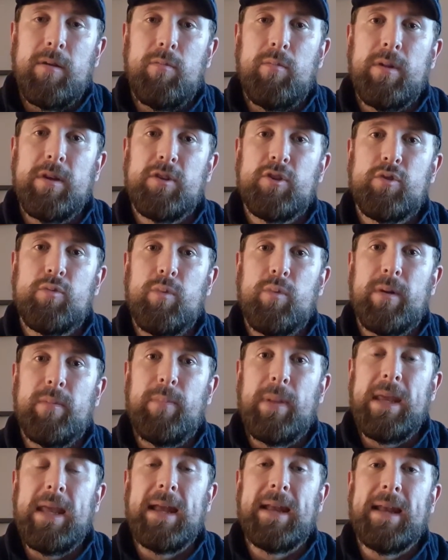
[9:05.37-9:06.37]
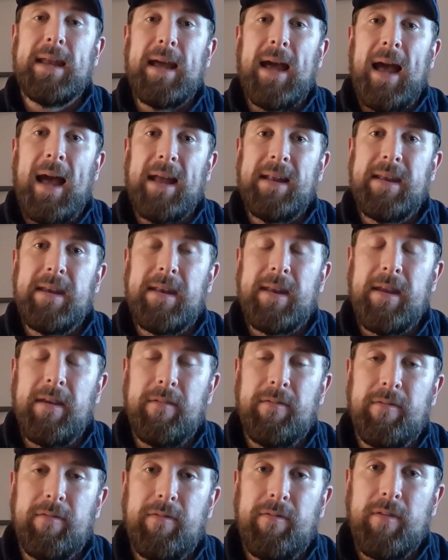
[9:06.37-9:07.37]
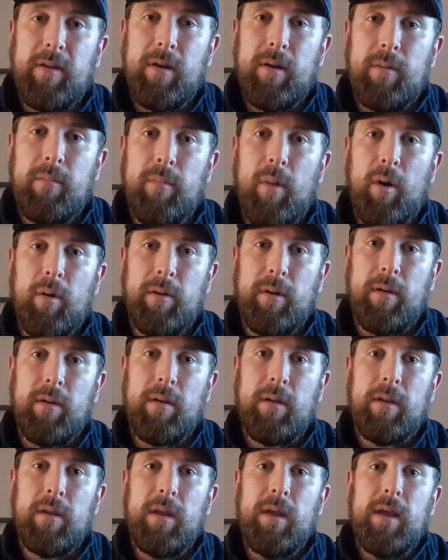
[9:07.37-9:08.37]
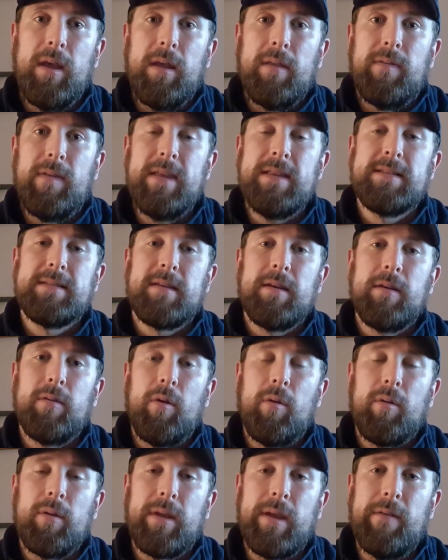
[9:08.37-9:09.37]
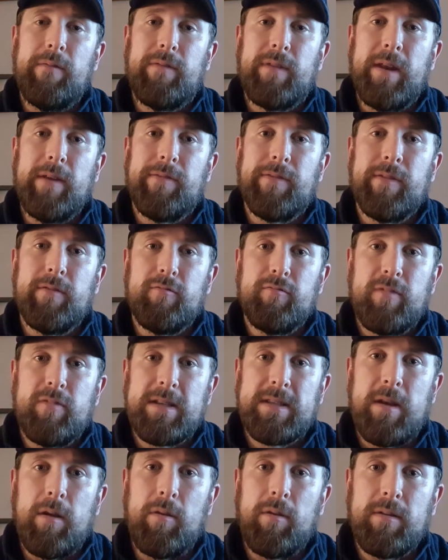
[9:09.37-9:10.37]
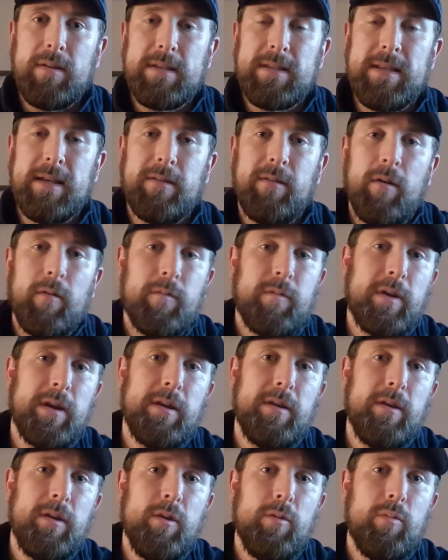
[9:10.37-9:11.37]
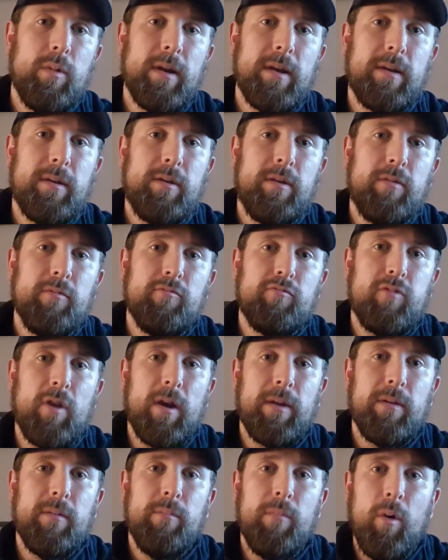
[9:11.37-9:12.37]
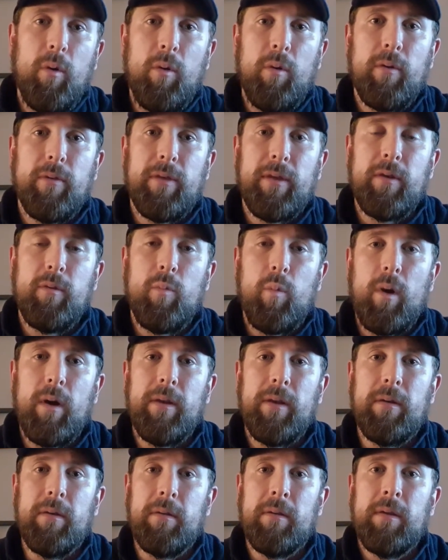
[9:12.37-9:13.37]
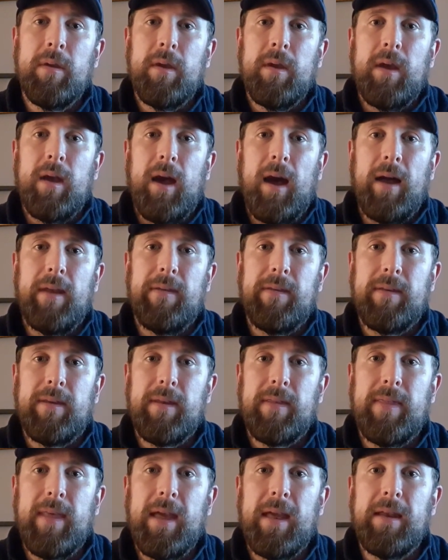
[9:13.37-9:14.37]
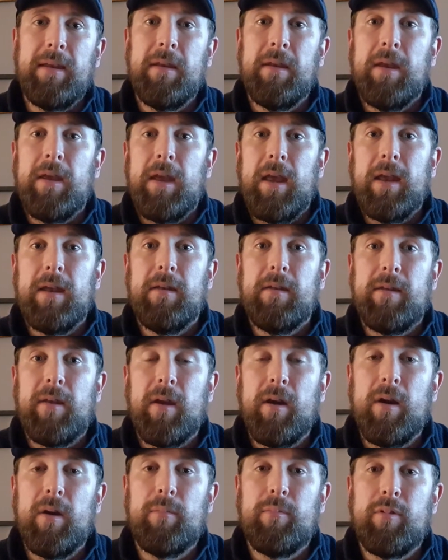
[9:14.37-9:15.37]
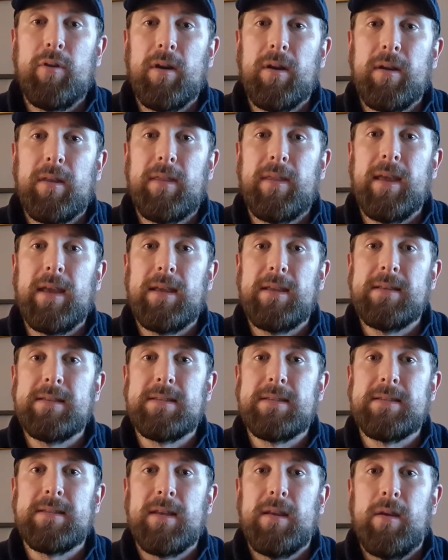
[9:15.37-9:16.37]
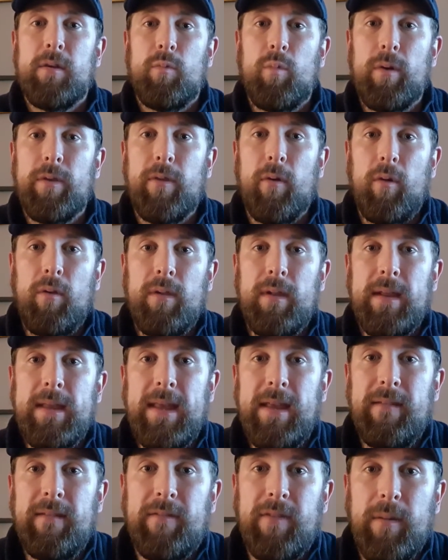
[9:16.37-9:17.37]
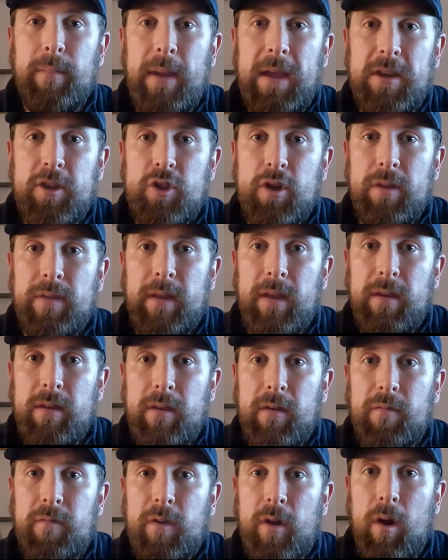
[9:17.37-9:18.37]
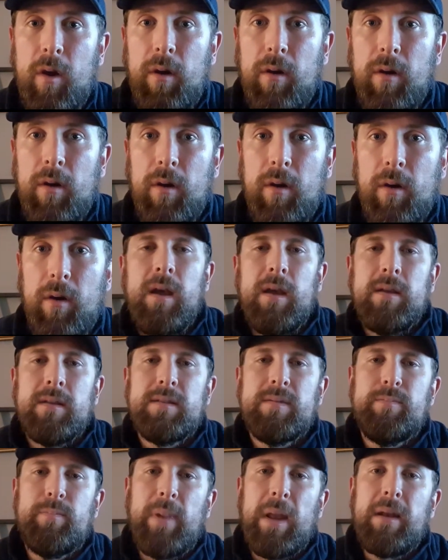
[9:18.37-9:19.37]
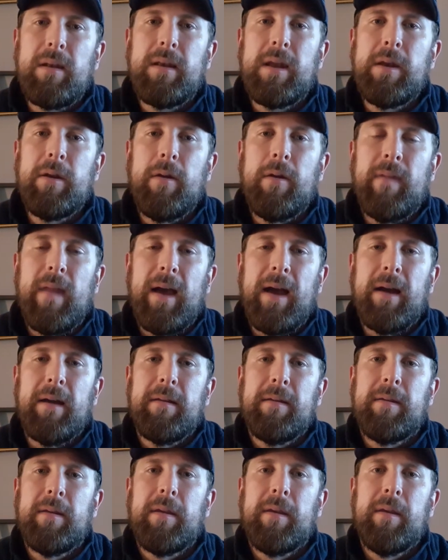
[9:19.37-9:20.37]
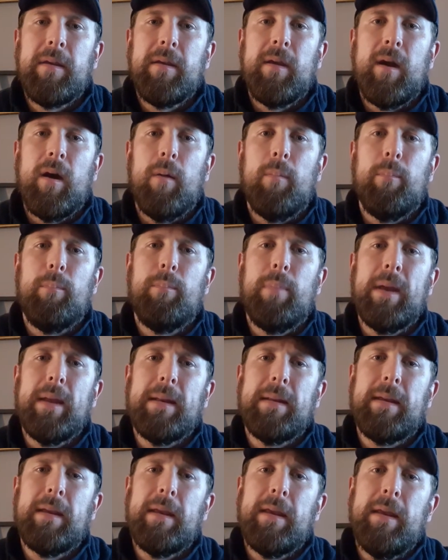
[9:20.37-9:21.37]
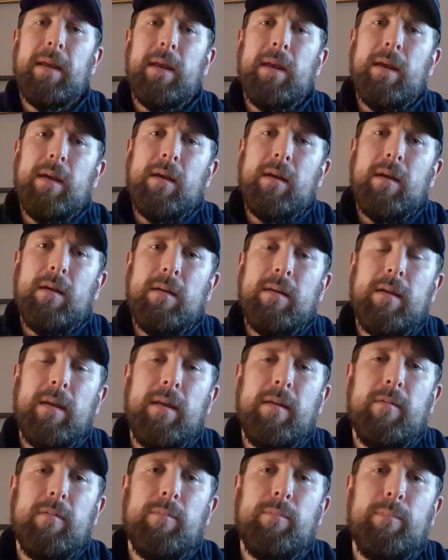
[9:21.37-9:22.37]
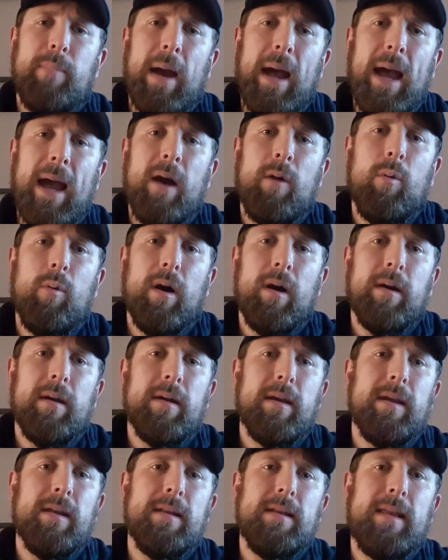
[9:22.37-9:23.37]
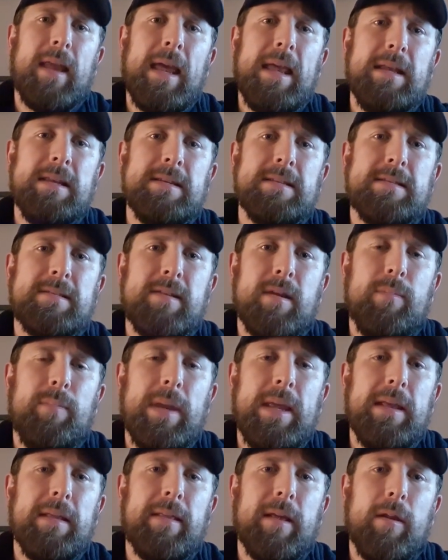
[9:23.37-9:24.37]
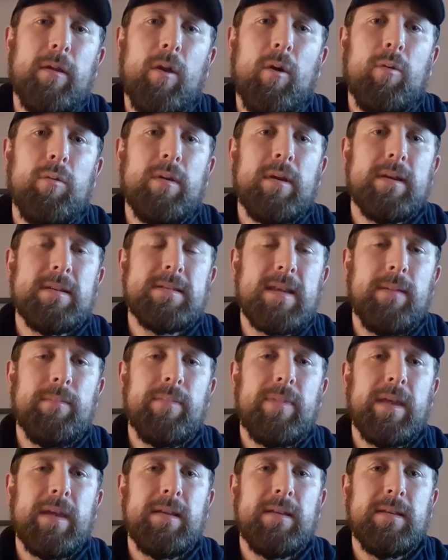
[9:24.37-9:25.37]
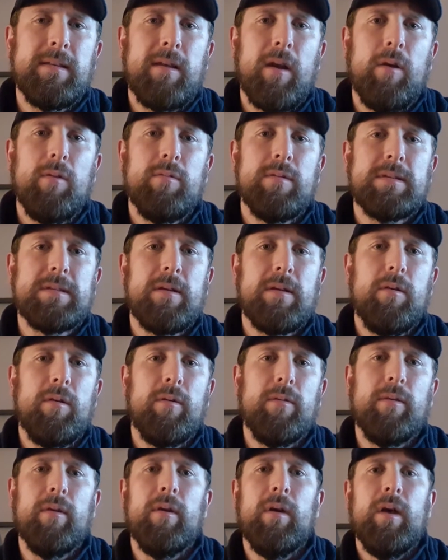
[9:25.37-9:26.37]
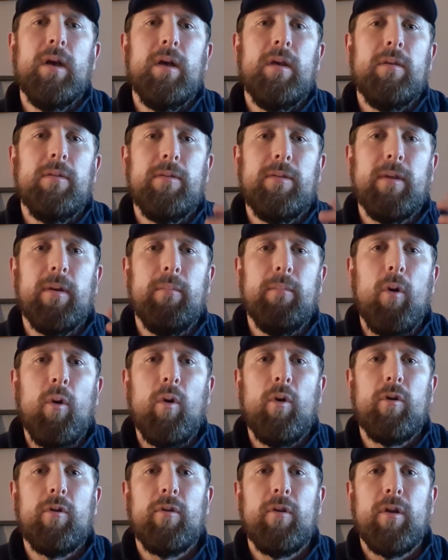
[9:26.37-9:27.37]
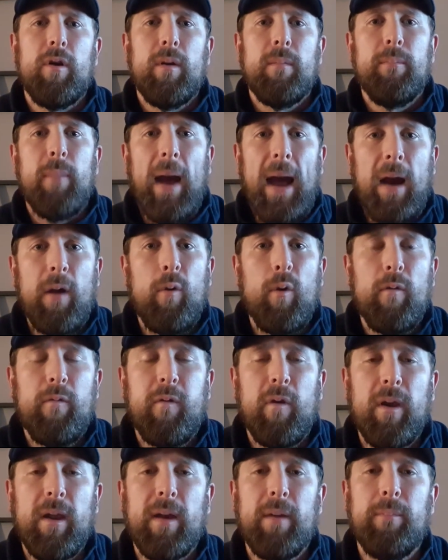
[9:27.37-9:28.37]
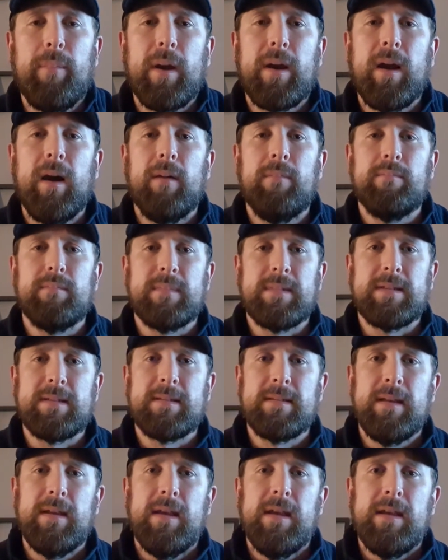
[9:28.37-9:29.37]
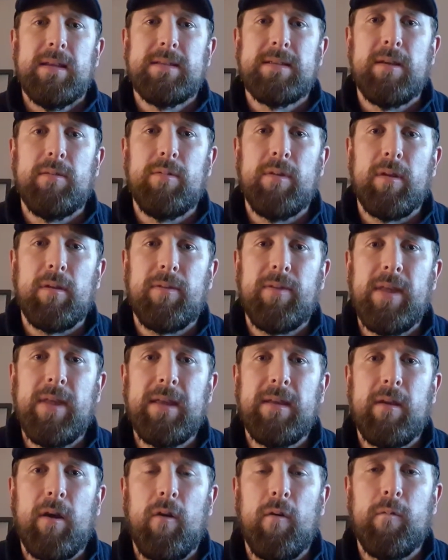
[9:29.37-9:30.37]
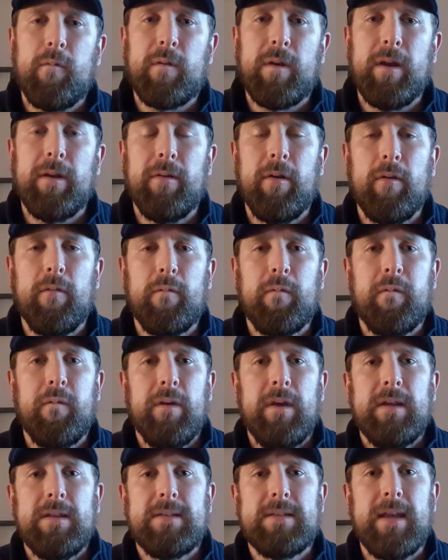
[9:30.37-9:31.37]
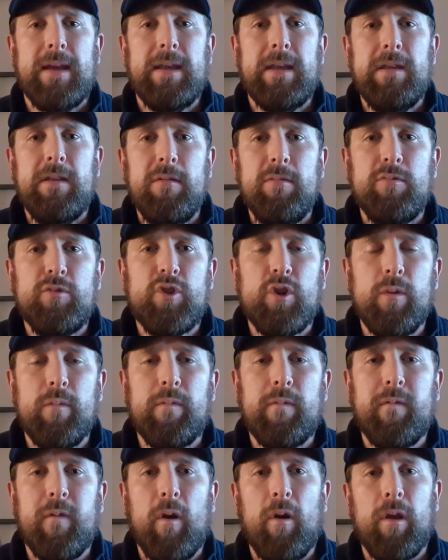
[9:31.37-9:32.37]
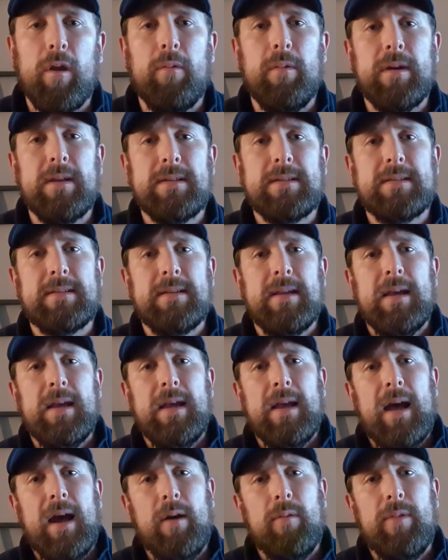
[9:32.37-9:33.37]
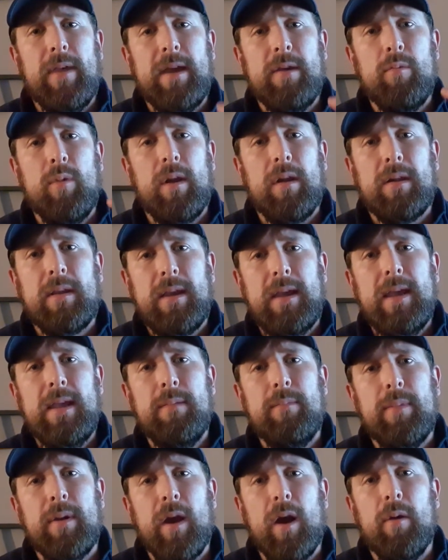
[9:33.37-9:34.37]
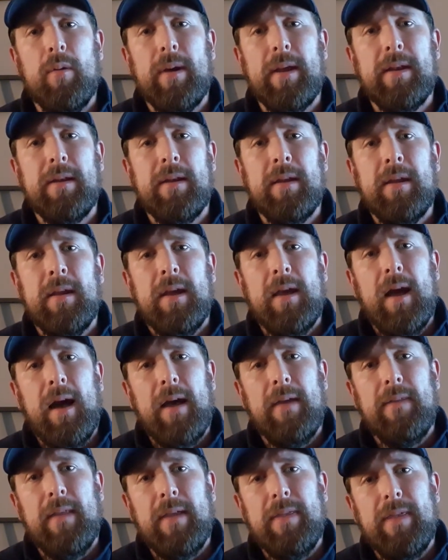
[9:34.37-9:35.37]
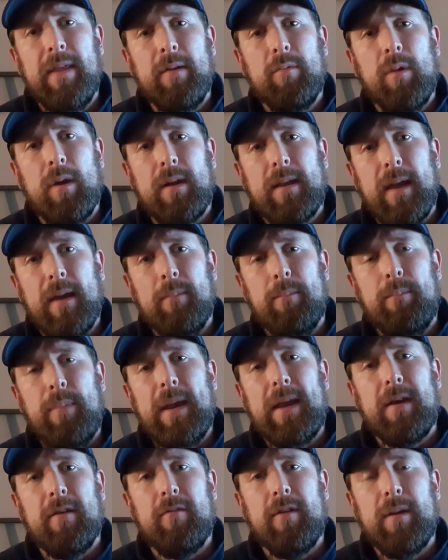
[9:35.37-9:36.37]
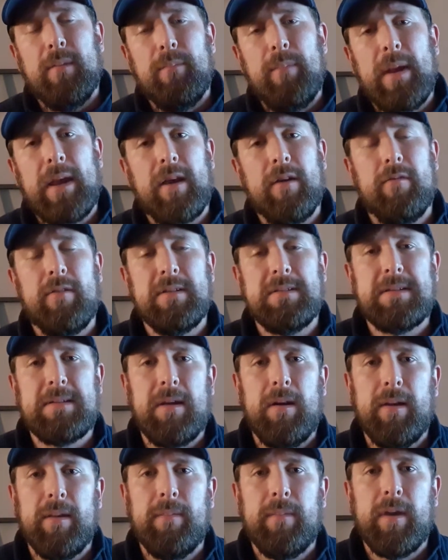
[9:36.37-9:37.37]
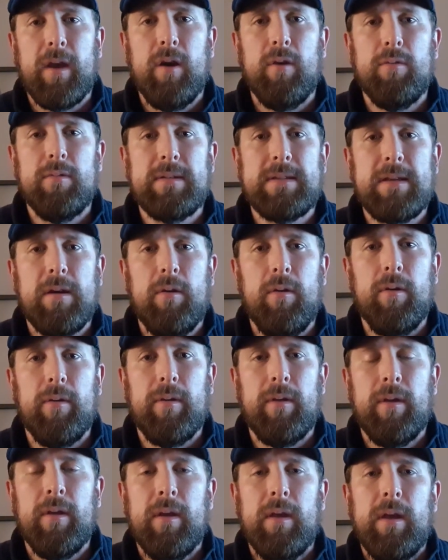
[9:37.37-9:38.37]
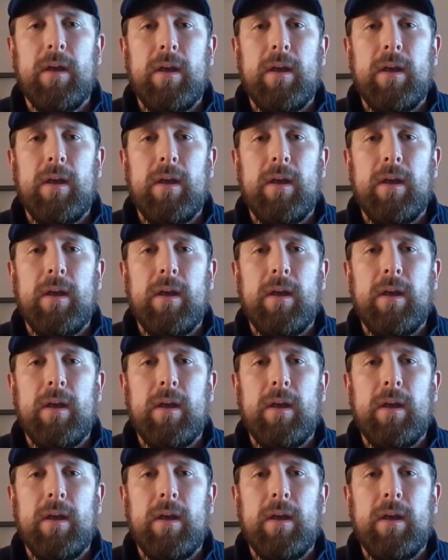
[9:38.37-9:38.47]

which would be an additive model. These can all give different results, and often you would run more than one and then interpret things with all the information that you've got. So building on that a bit, in power it tends to be the longer something goes on, the more powerful it becomes. So you'll think often of, say, YouTube followers, how they will keep going and then they will get bigger and bigger as time goes on.